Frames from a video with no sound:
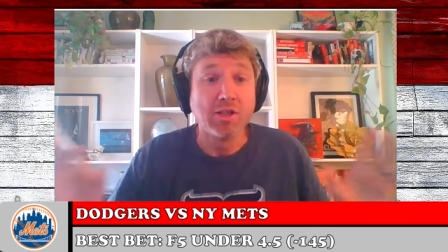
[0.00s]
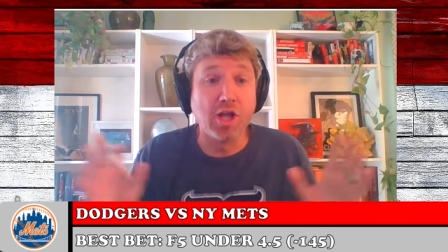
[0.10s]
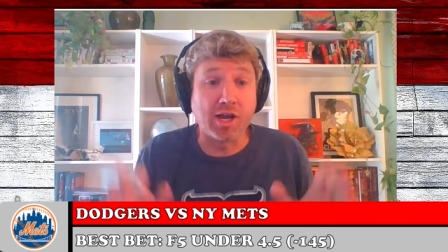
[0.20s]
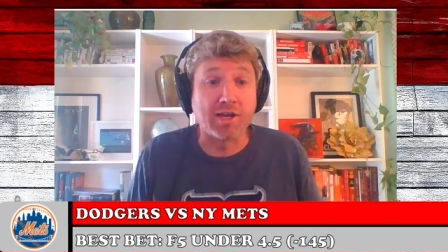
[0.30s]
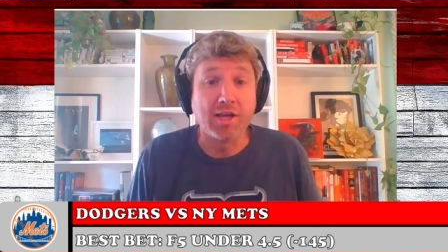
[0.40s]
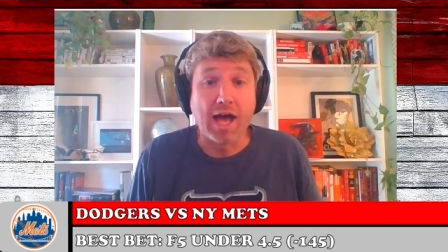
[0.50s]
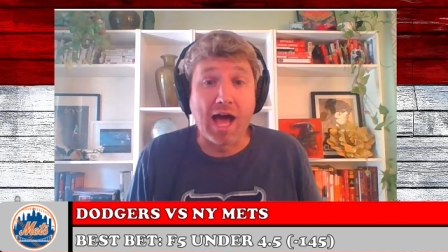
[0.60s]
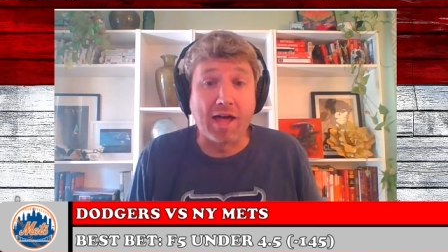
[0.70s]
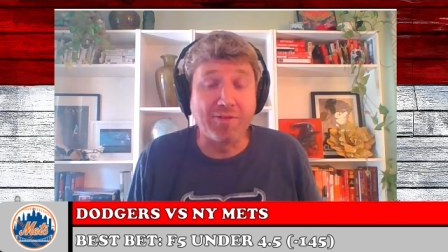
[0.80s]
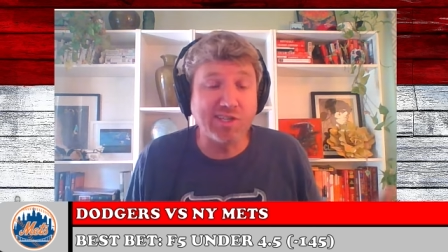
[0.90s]
Look,
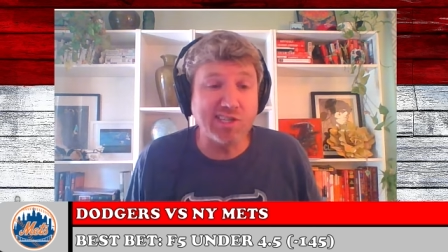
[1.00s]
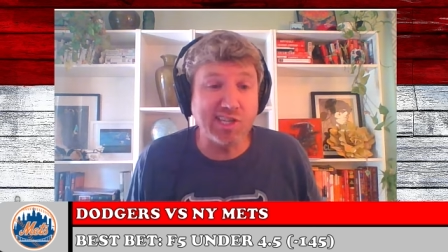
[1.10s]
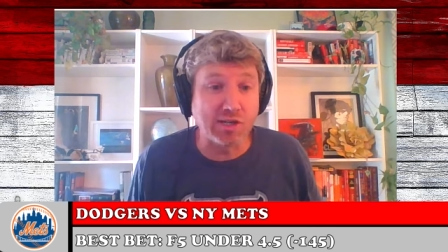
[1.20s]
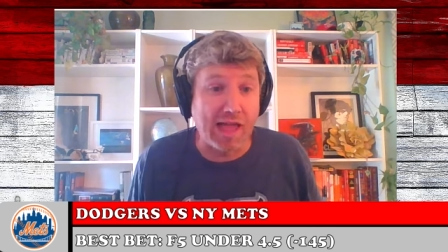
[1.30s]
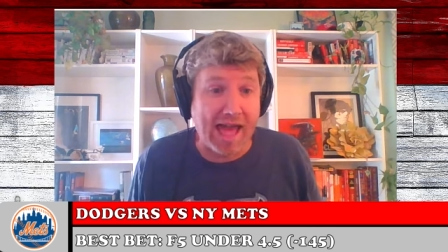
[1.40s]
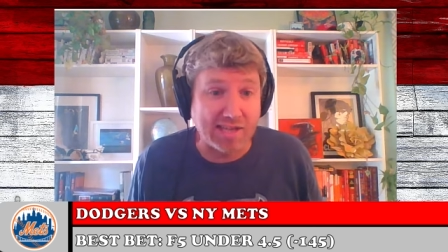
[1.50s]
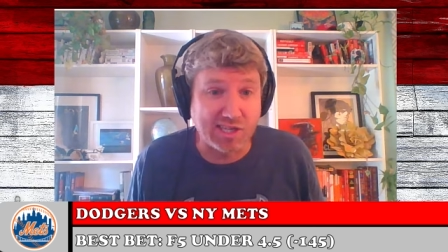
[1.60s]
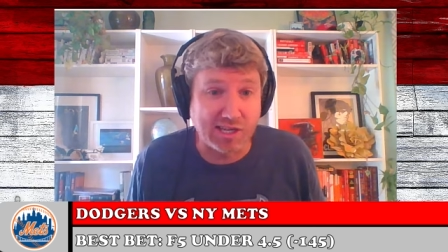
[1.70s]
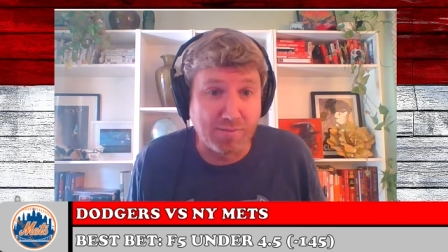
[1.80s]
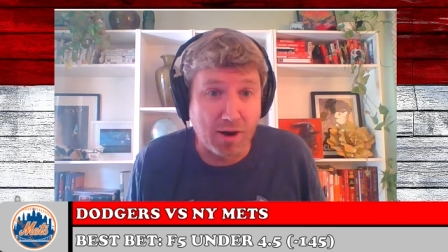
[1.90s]
this is a
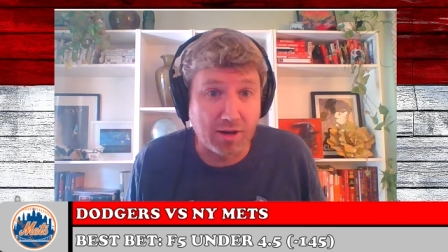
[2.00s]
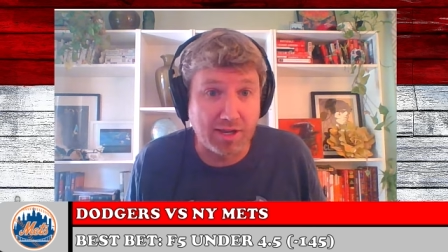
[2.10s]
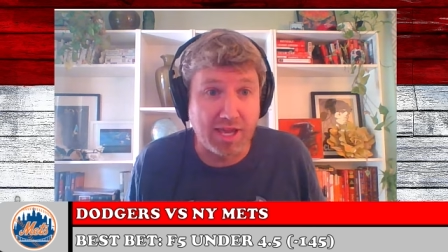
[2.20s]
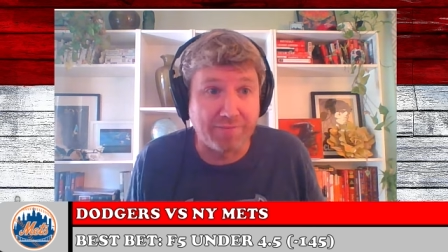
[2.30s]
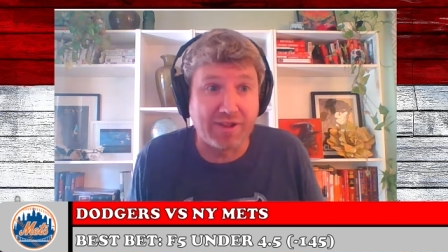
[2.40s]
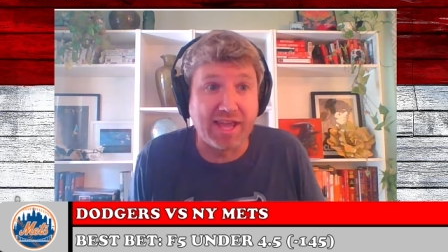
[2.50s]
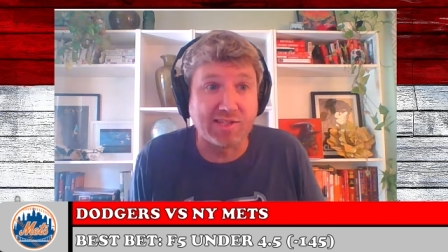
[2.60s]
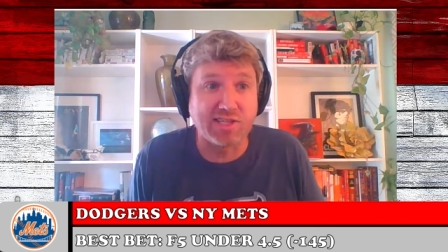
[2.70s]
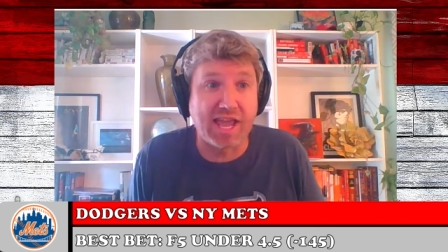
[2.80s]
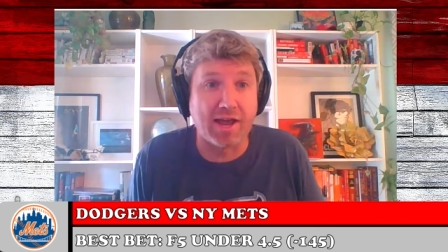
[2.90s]
classic, Mark. If it
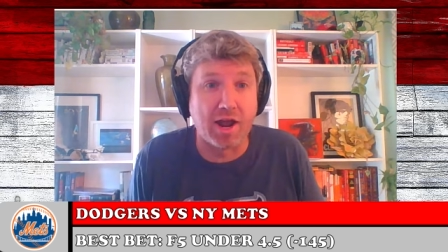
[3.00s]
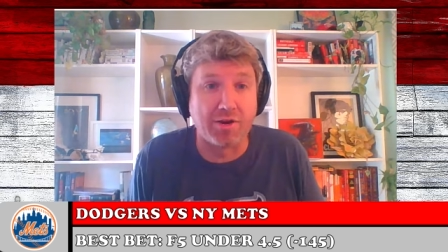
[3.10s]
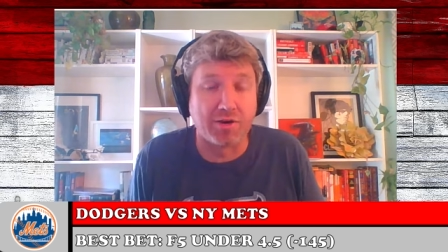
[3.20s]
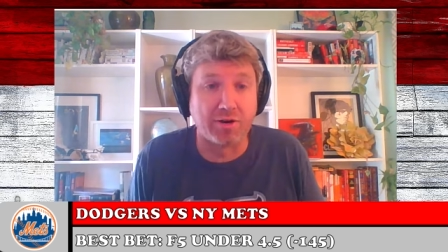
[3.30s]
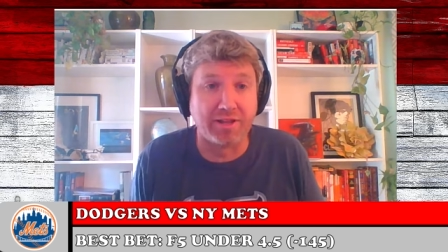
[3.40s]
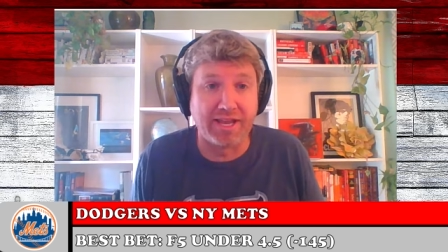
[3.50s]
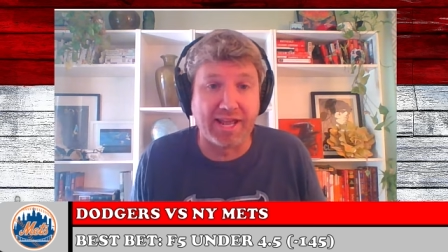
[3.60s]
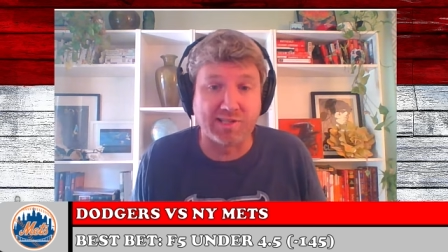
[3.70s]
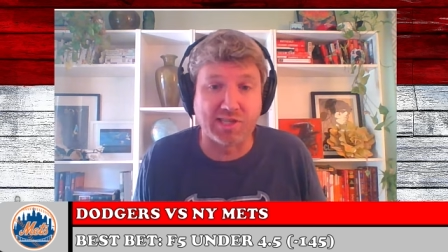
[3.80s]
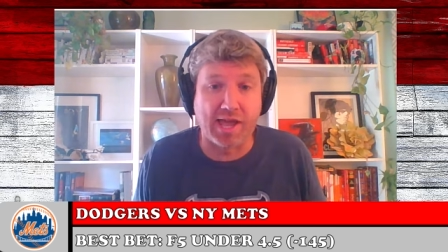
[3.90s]
ain't staying under early, it
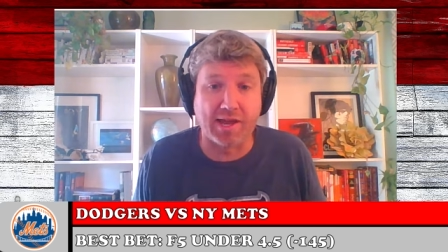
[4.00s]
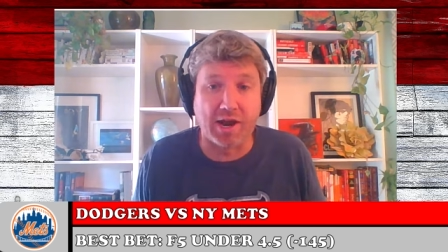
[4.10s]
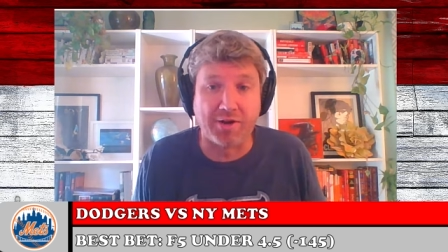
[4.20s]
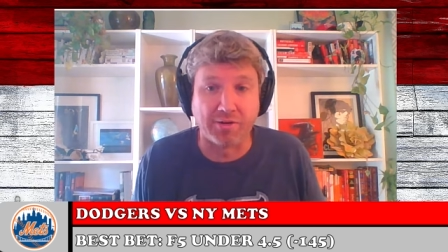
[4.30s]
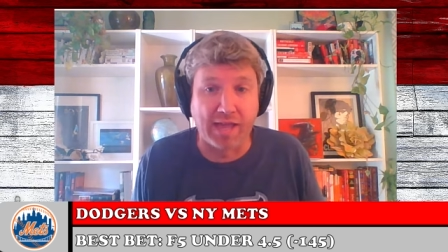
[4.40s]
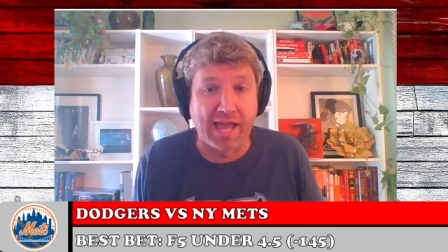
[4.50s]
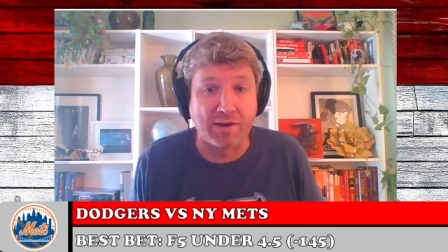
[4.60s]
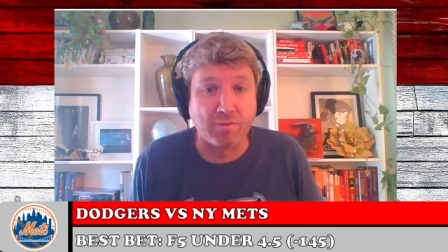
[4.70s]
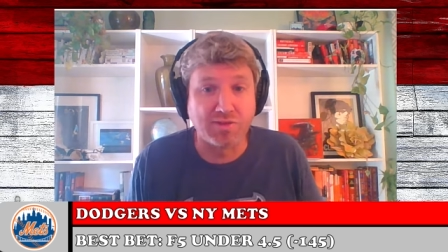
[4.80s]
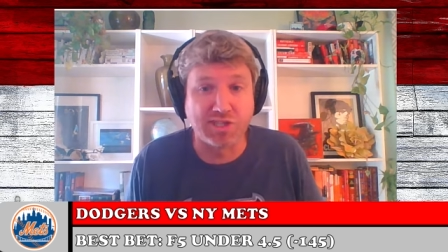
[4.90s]
ain't staying under
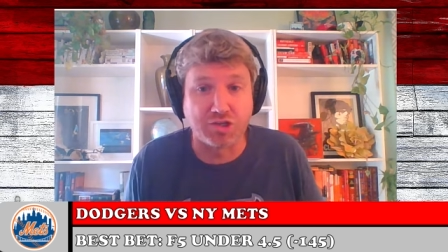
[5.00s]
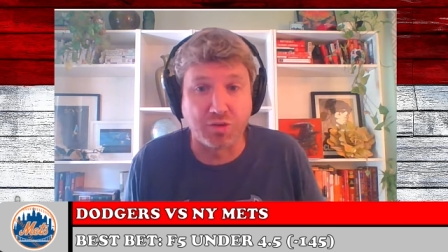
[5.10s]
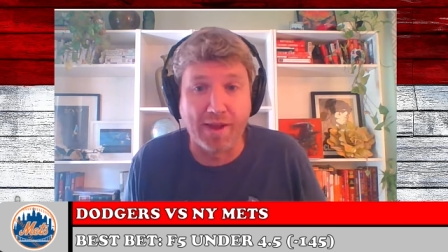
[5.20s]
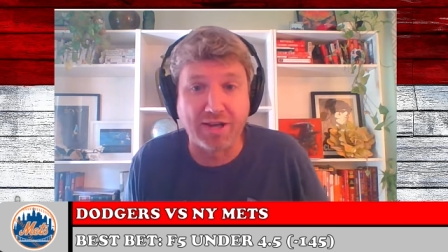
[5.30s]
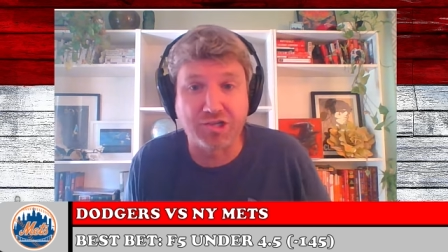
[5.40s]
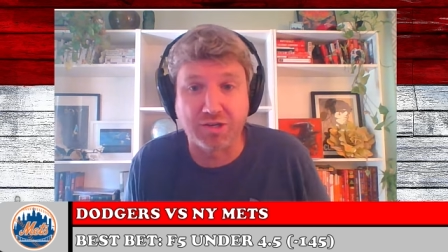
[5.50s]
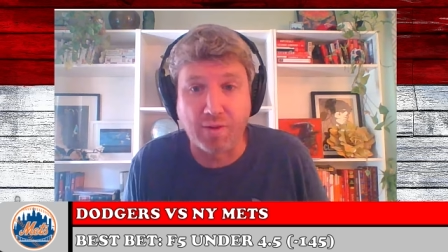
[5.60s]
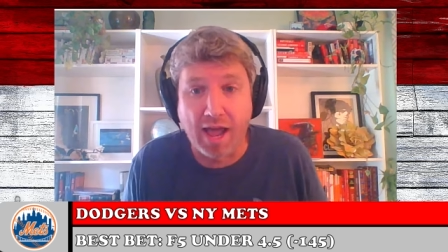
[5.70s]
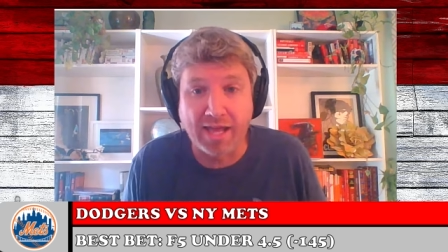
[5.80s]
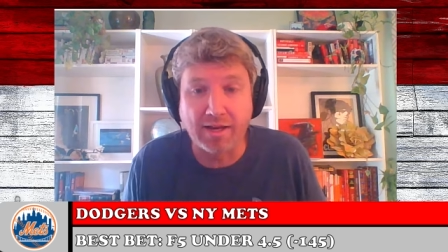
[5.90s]
late situation,
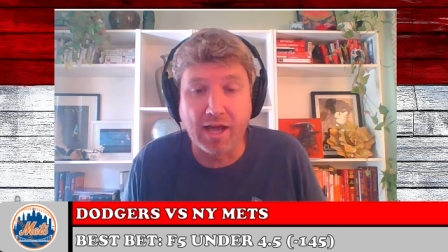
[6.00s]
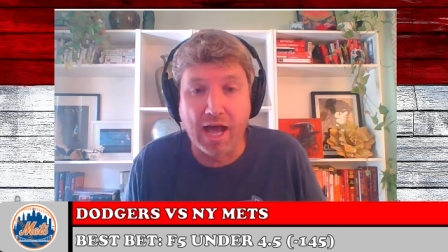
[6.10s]
right?